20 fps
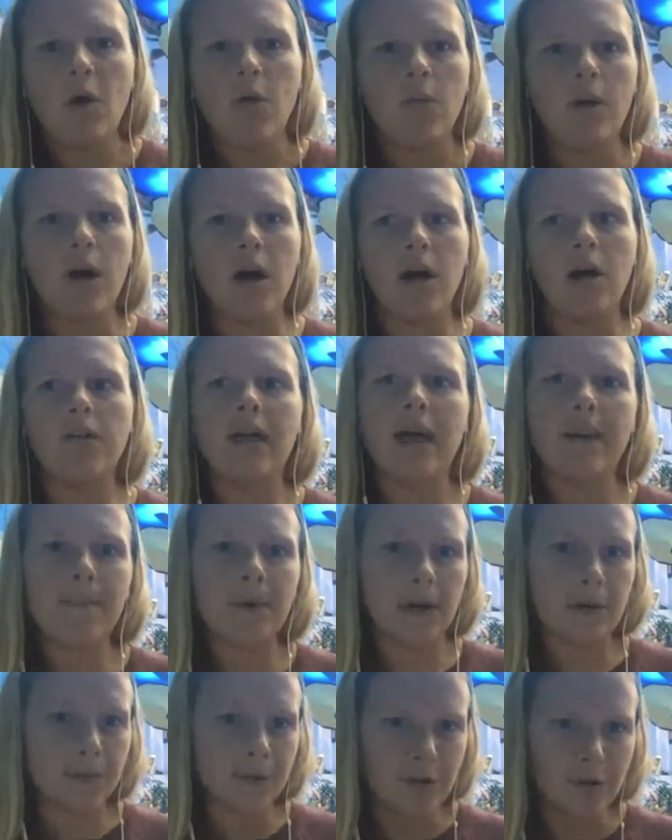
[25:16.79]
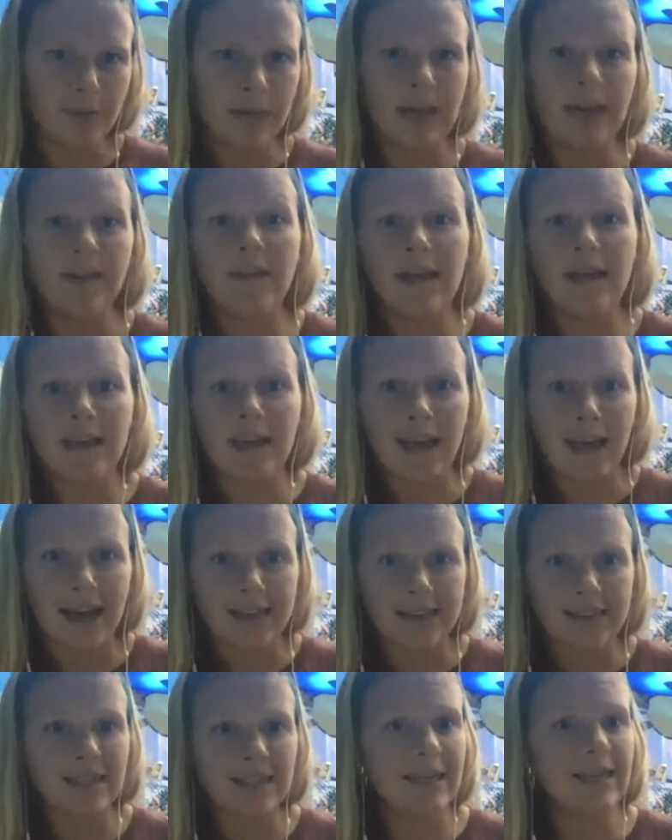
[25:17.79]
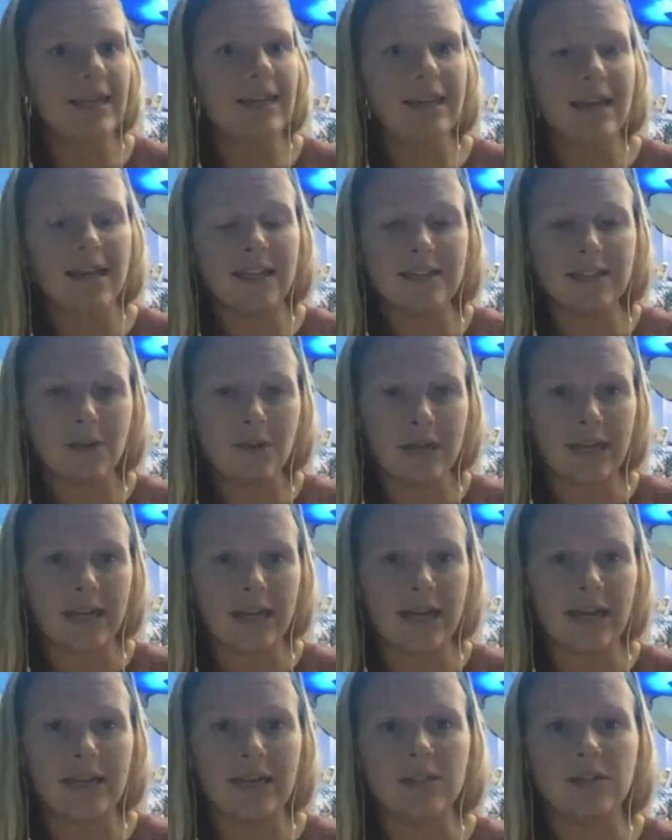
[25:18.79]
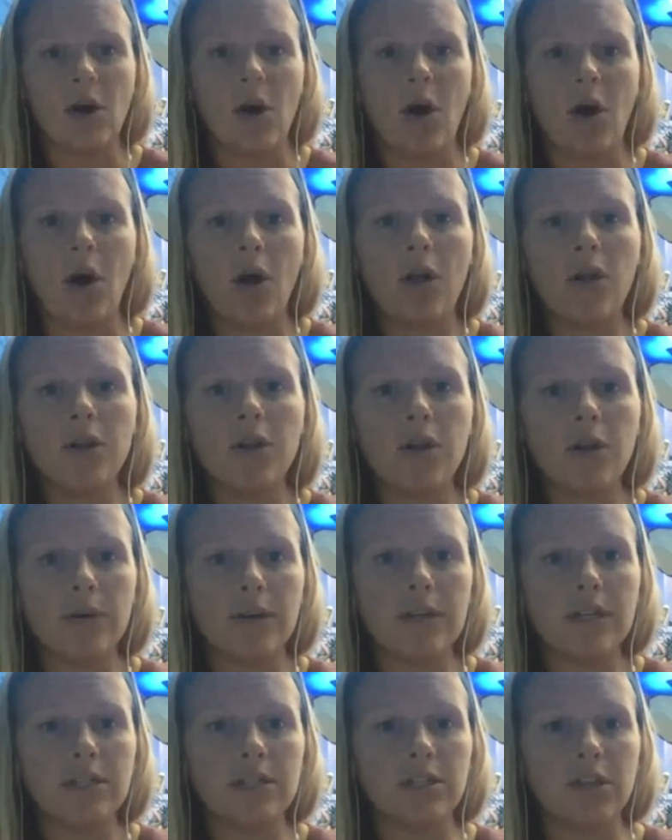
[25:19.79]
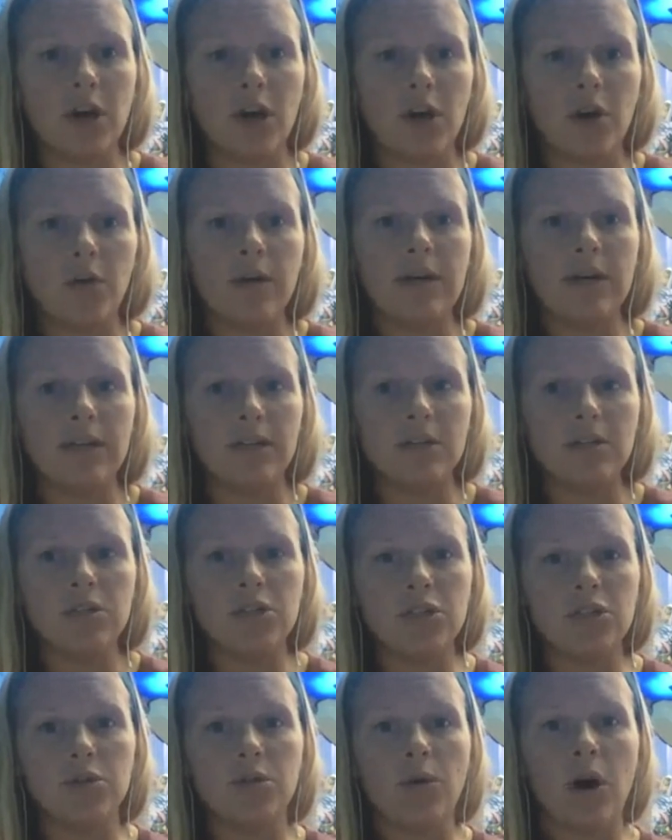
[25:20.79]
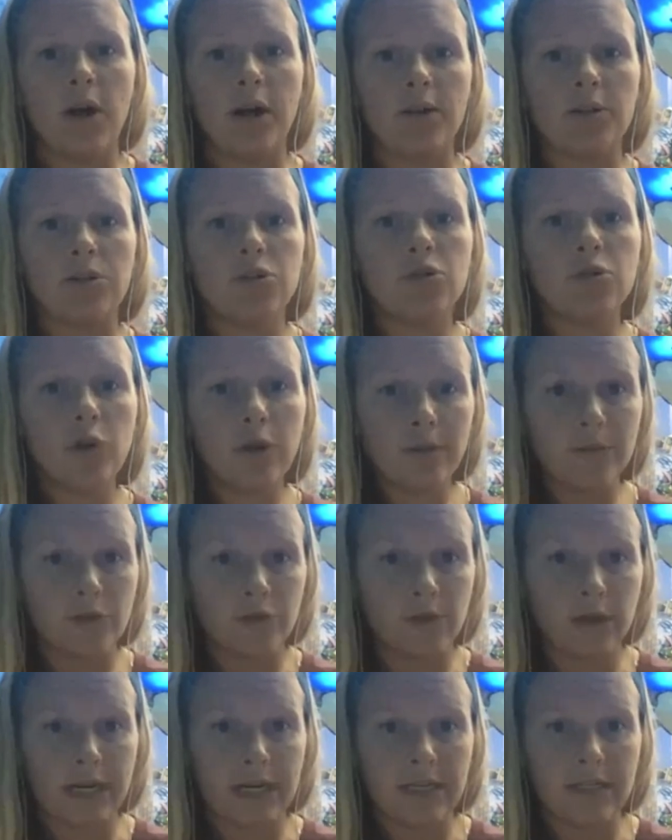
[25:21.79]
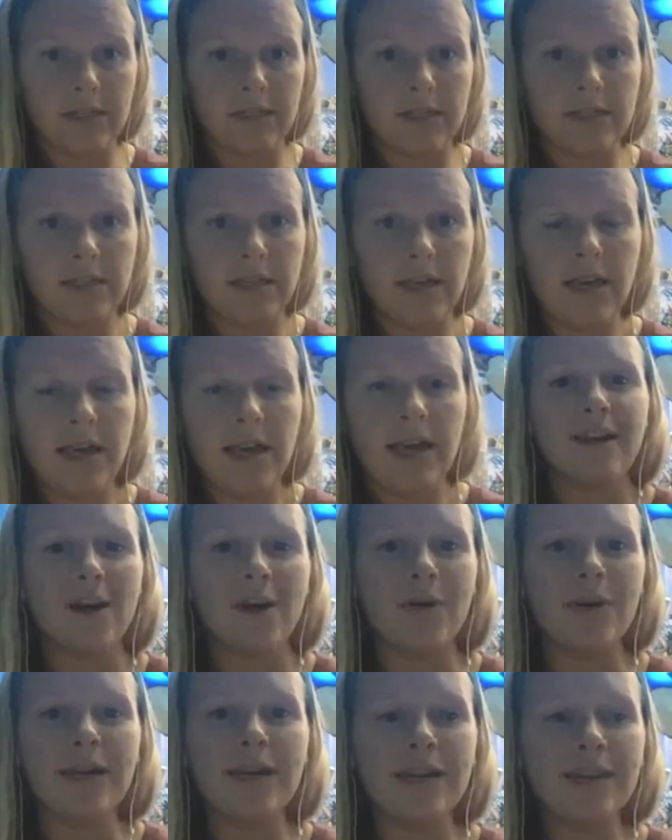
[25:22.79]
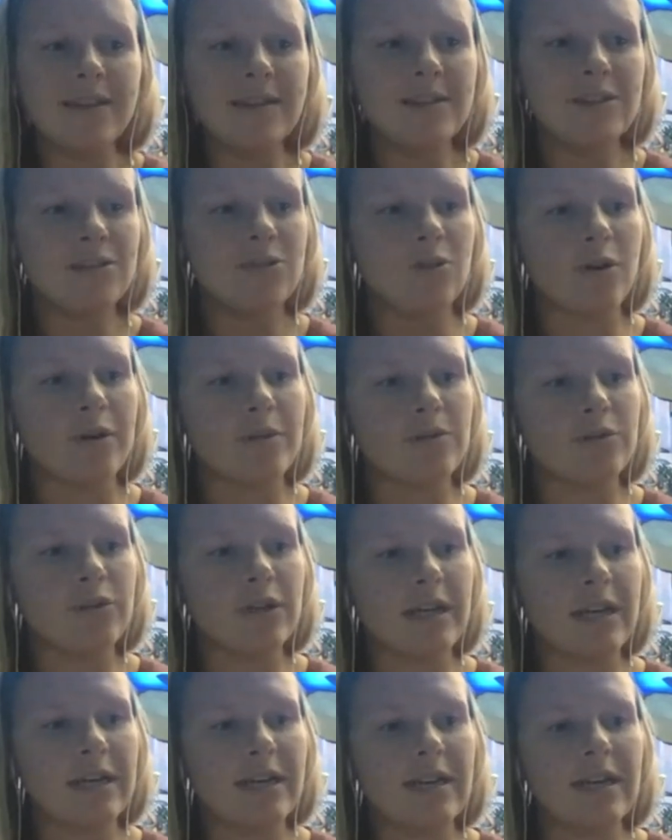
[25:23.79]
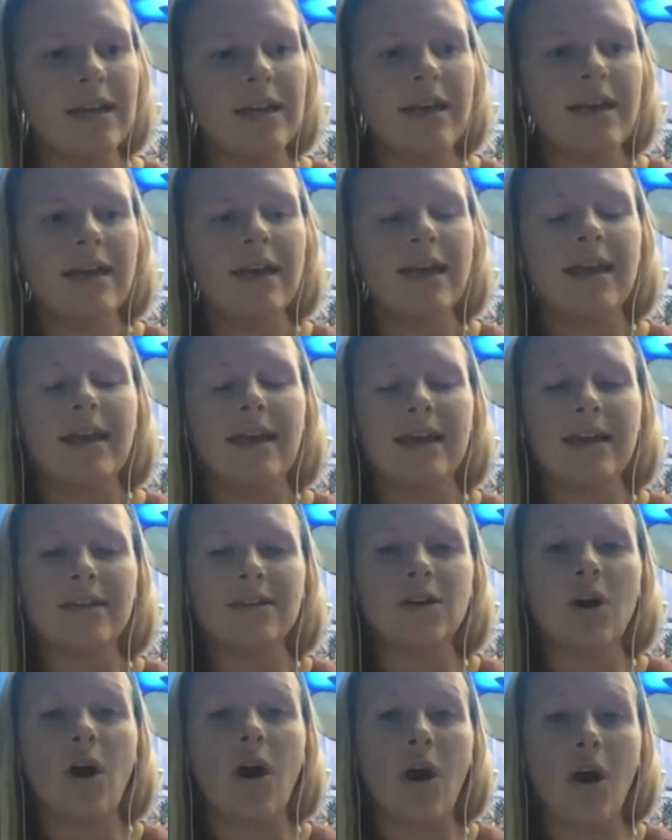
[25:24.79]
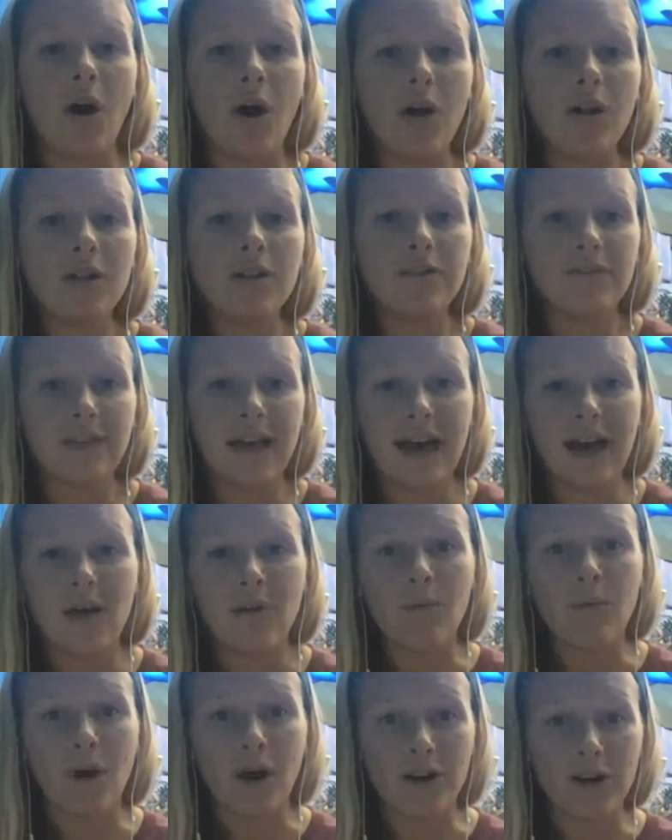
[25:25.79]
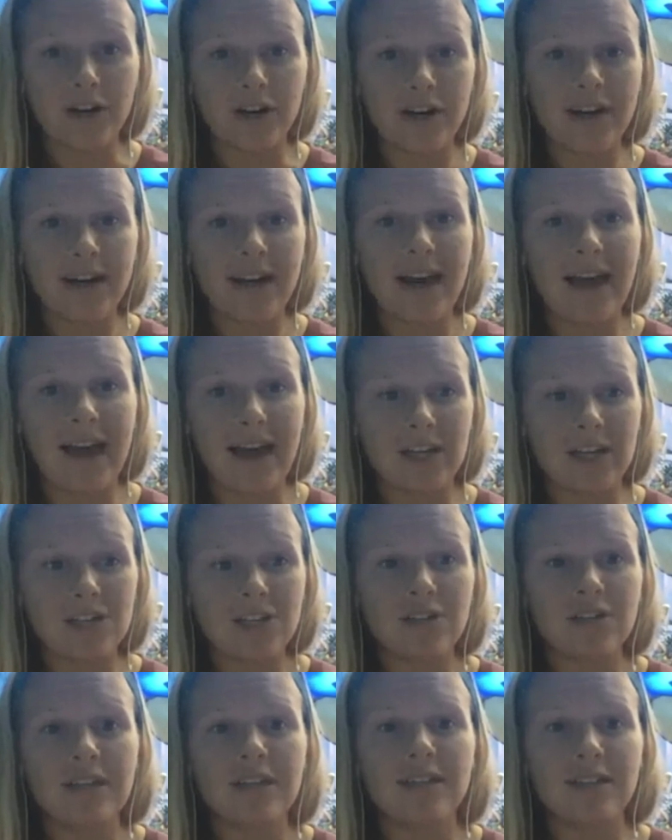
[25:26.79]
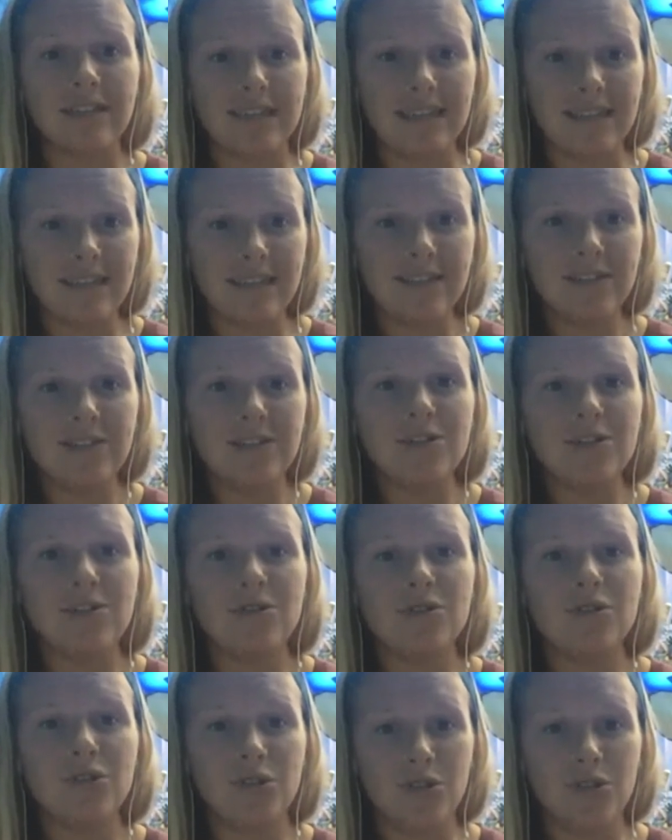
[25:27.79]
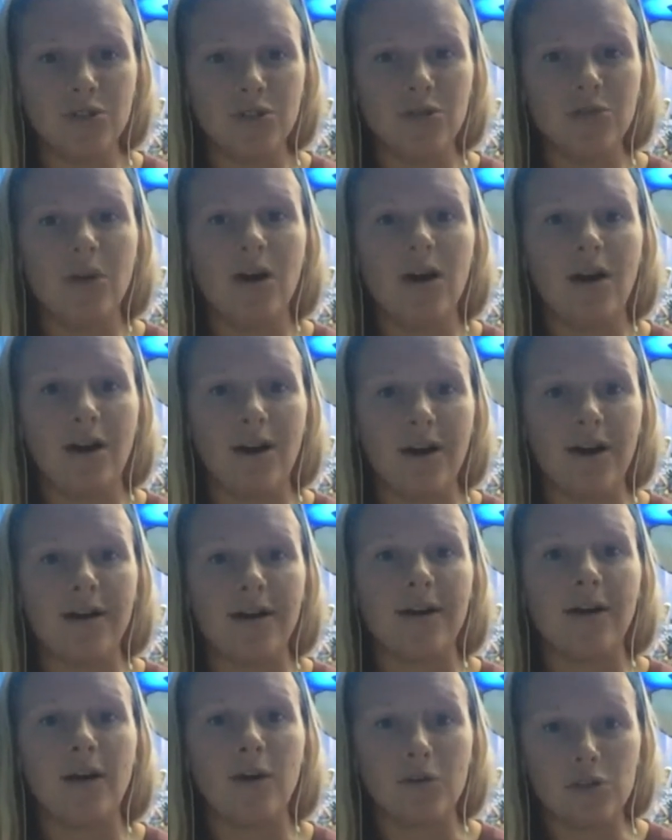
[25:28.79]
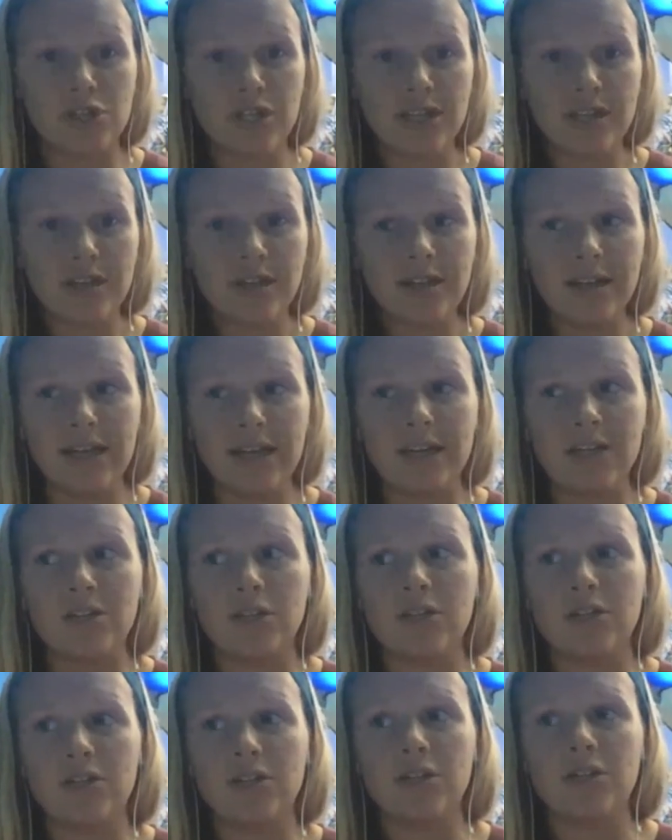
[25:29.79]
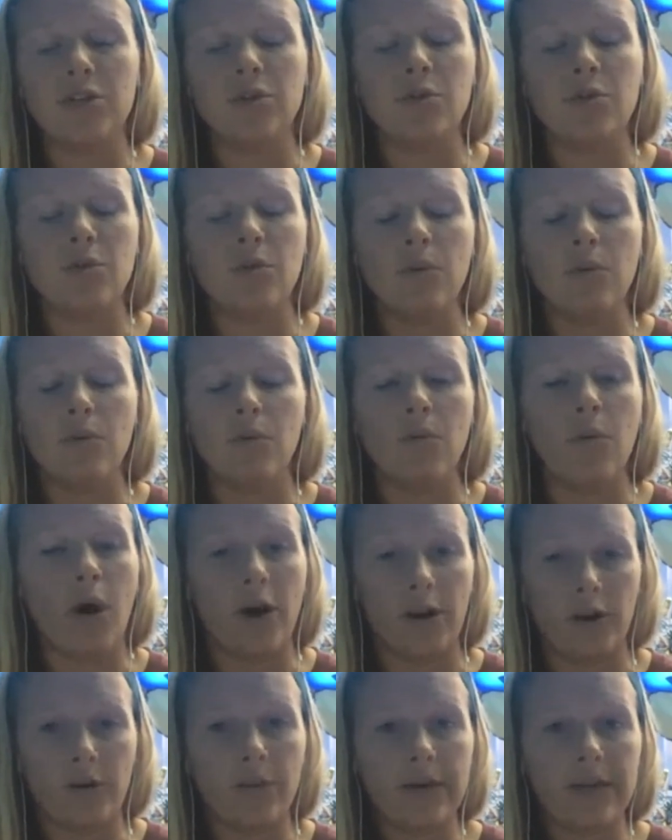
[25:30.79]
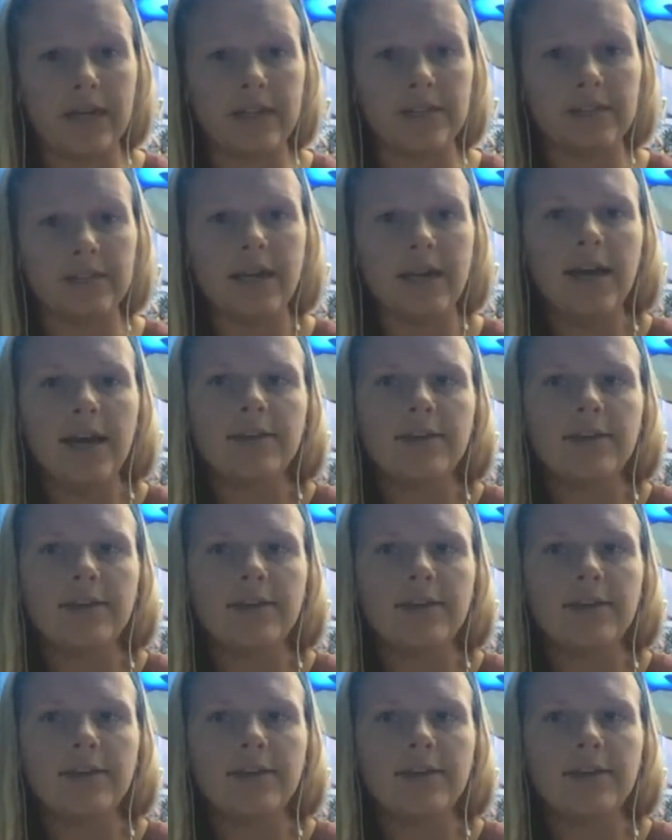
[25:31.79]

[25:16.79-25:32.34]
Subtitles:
Well, that bird poop and that gas and that soda can is all going to go into our storm drains. They go in the storm drain, and all of that water actually leads to our ocean and to waterways.